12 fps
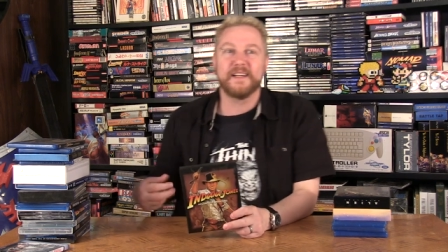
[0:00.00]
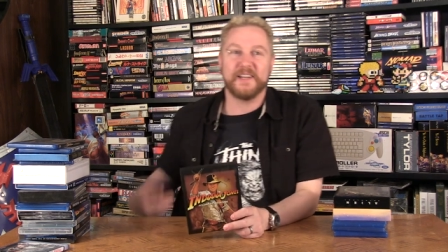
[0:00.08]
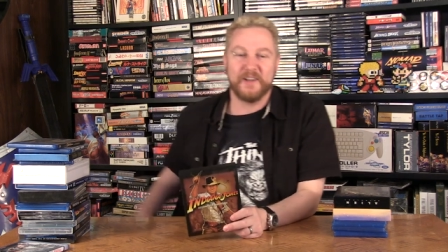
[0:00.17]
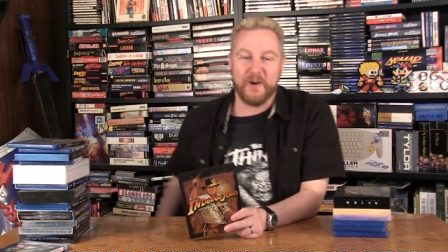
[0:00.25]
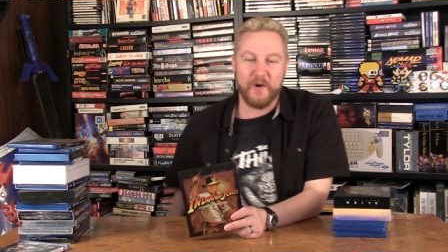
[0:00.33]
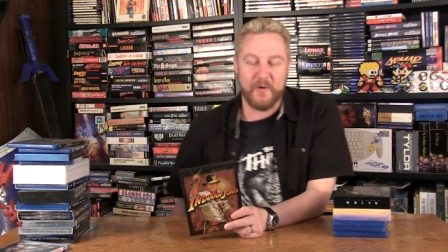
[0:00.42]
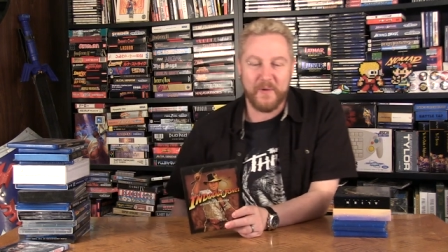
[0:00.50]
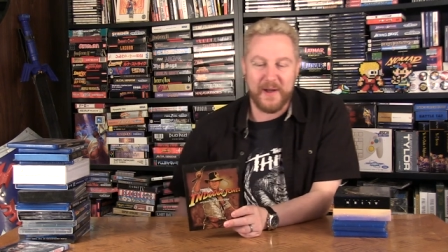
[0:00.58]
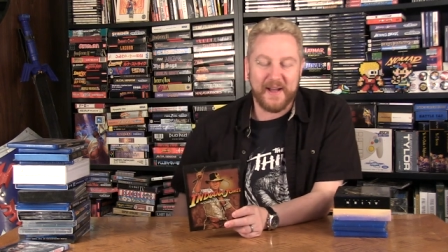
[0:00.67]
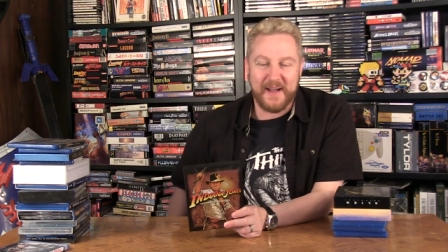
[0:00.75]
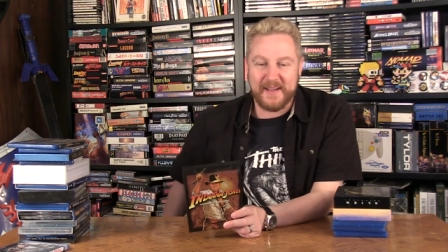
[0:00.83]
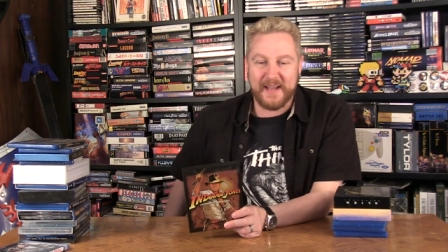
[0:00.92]
You know,
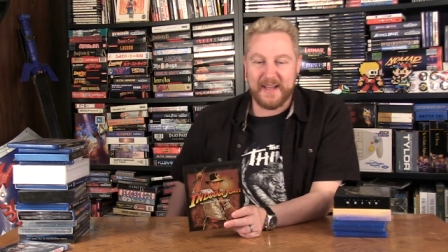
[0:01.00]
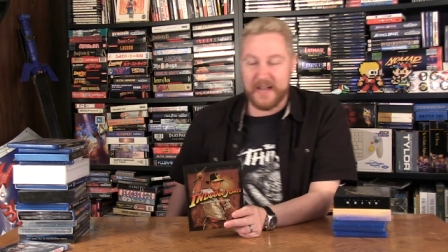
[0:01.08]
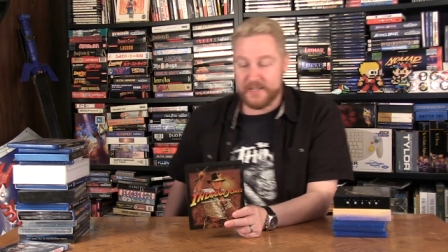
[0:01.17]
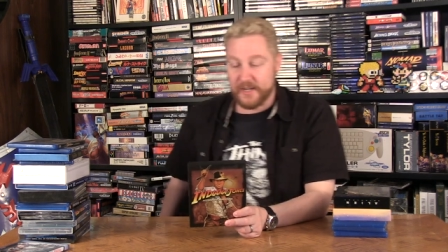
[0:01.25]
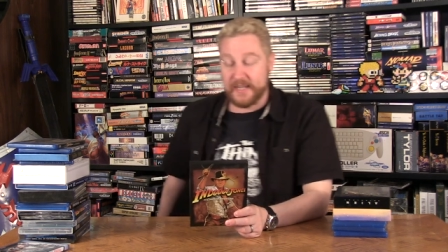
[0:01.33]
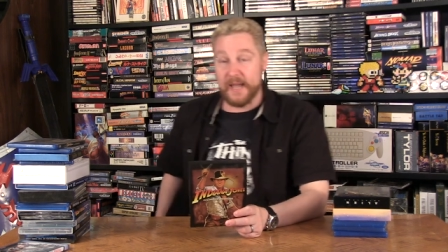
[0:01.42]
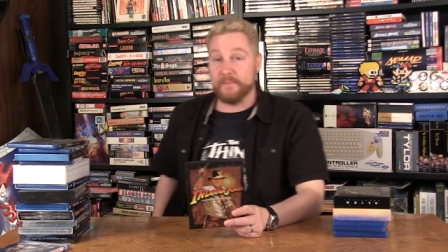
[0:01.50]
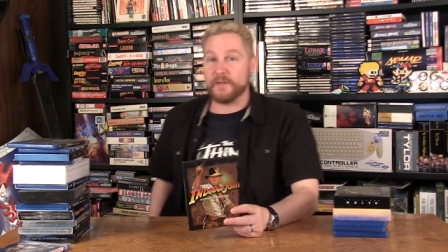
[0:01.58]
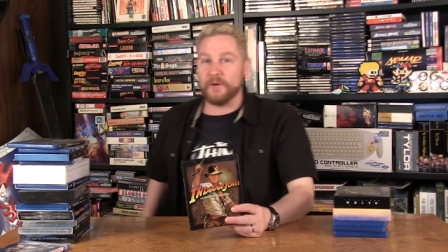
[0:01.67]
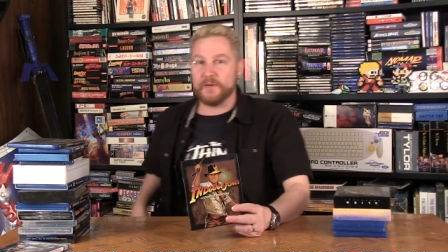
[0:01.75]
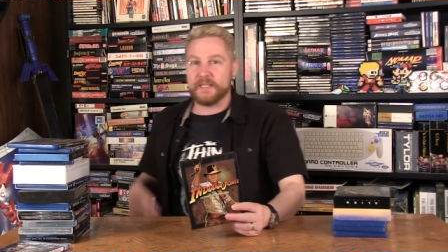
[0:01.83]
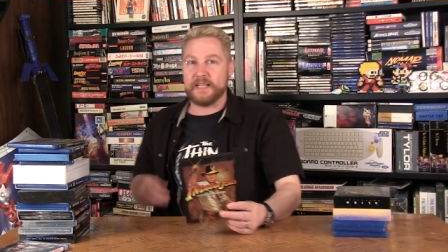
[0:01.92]
uh, I, I, took him to
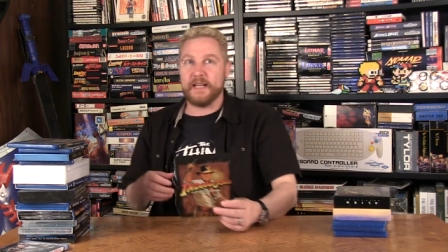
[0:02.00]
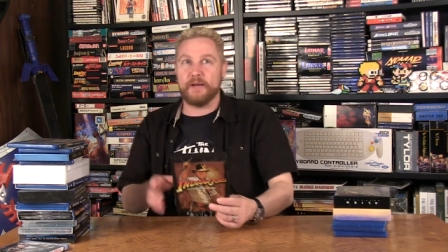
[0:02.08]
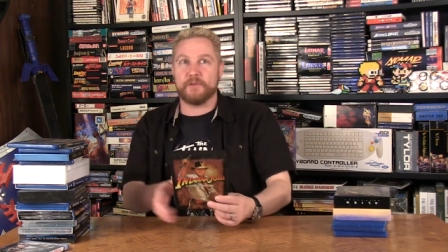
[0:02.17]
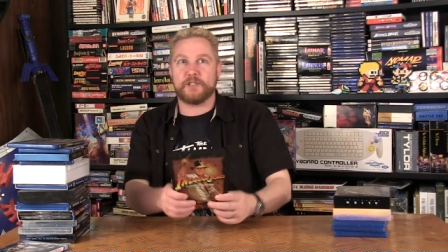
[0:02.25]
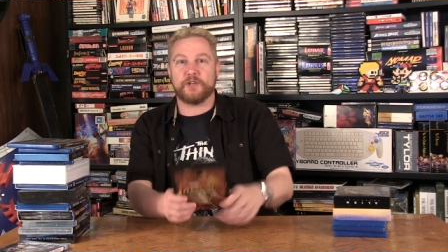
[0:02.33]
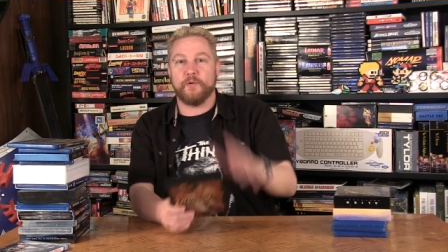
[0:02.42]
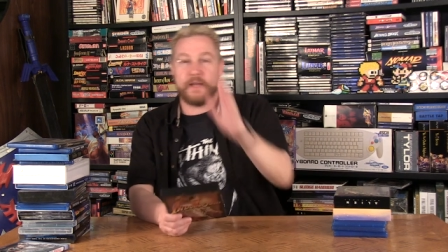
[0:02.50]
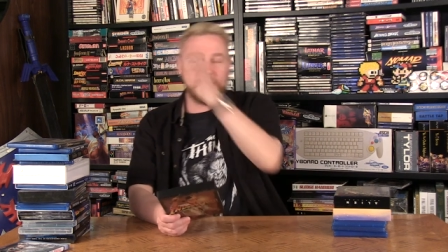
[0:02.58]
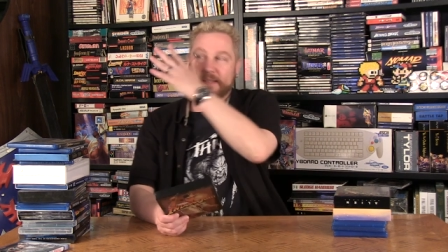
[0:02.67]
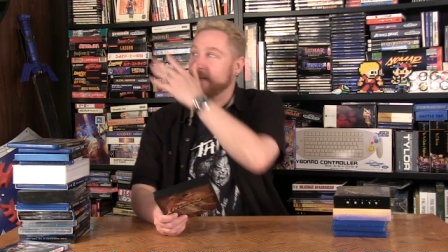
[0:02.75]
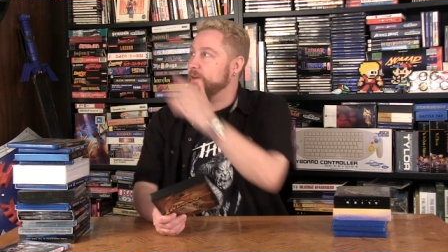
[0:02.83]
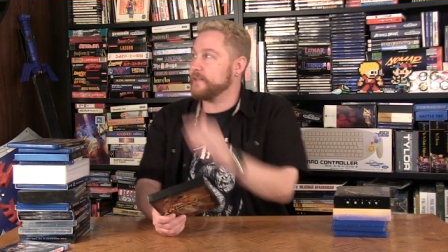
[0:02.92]
go and see it. It was showing in
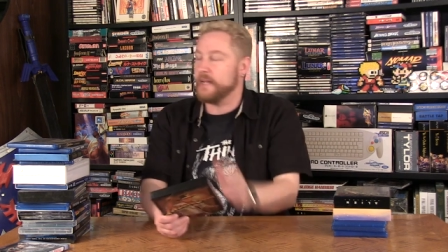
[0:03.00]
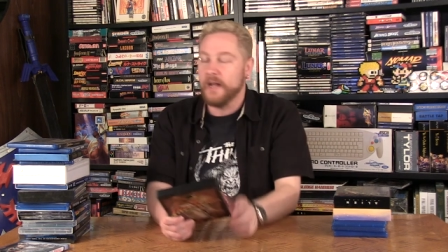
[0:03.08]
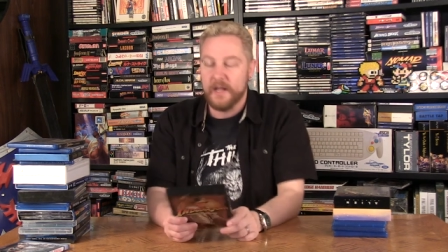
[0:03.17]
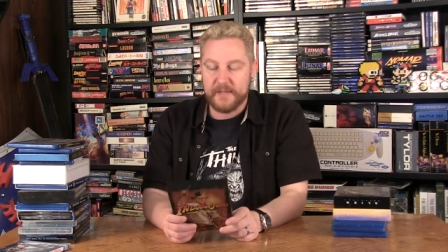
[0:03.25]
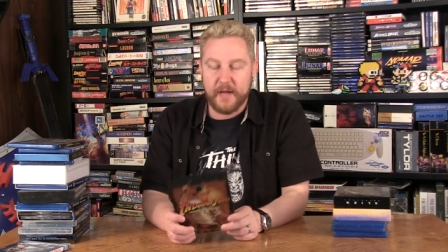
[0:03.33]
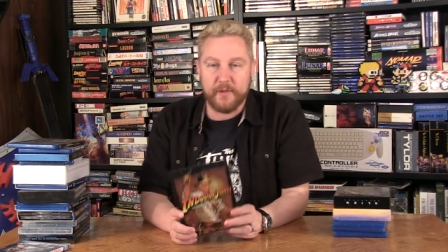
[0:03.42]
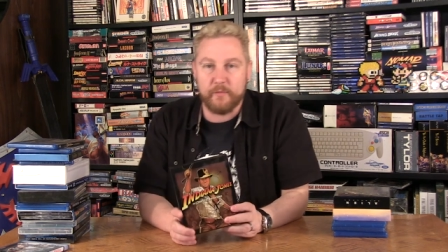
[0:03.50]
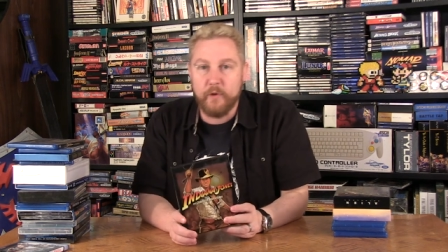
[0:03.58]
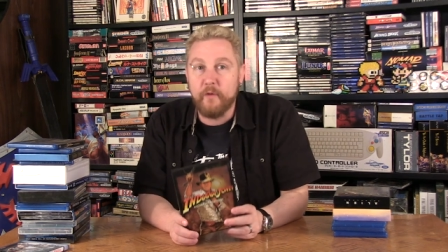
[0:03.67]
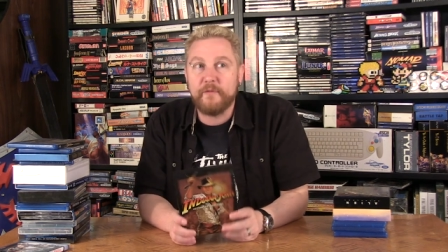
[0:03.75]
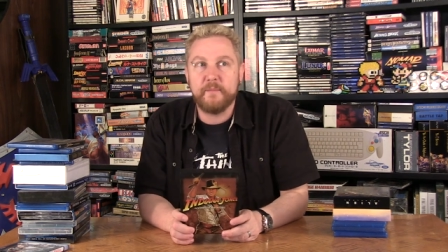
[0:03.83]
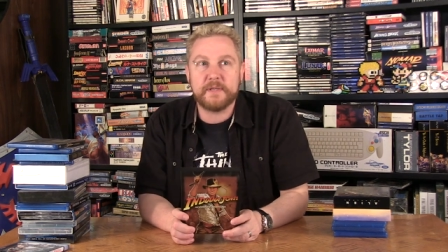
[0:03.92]
theaters down the
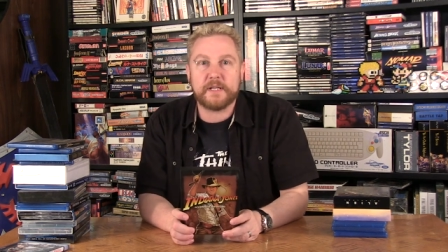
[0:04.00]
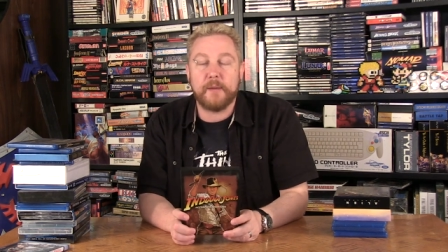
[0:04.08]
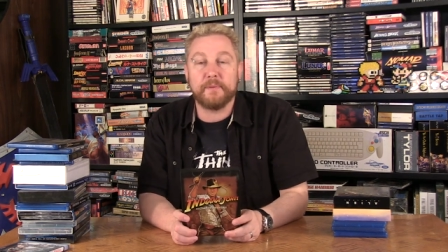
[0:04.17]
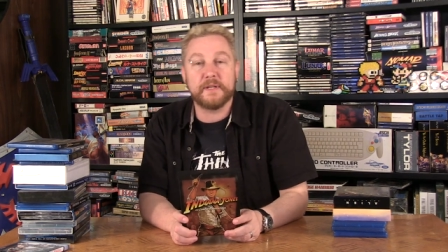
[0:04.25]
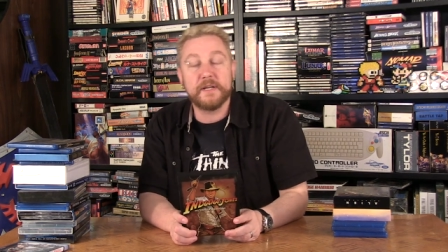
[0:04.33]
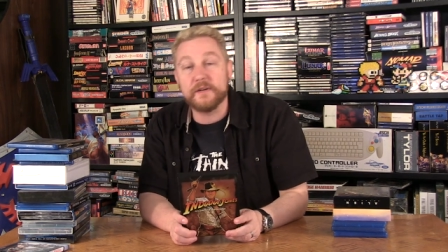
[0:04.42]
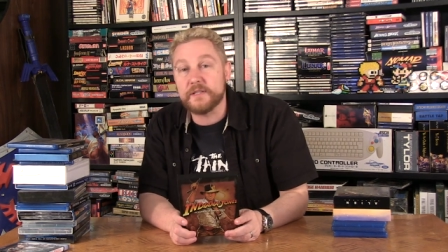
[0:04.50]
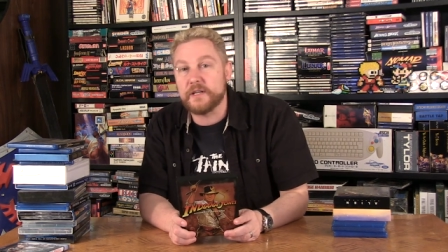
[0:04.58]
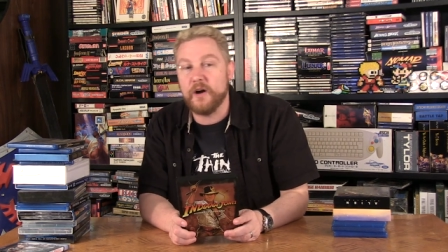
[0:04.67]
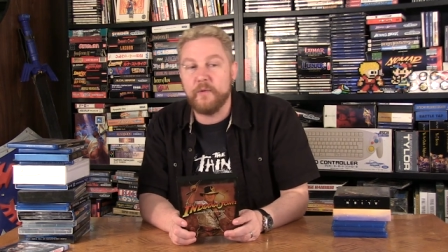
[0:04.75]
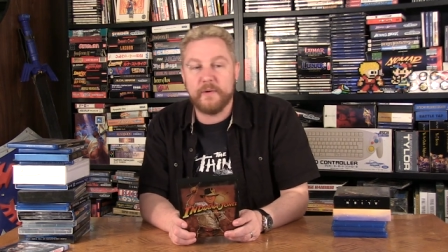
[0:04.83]
road from us a couple of years ago.